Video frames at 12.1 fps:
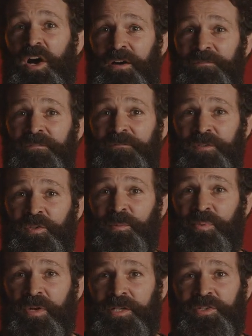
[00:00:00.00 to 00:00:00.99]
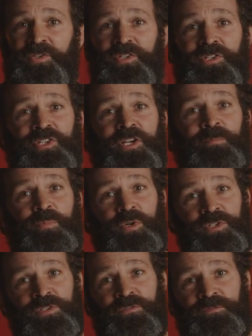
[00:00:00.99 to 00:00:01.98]
often feel the pressure to share
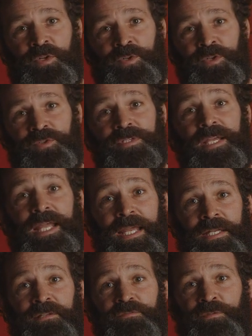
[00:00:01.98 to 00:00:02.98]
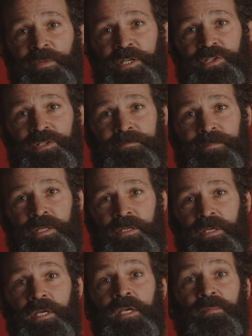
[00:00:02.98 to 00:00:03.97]
personal photos and information.
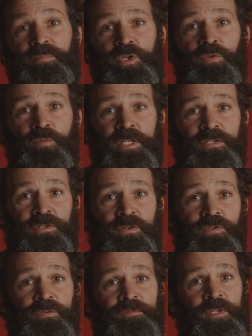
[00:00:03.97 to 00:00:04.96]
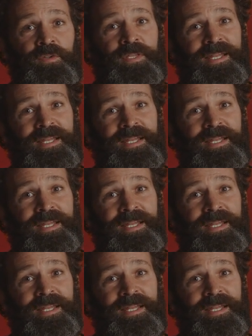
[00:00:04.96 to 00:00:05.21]
Pew Research revealed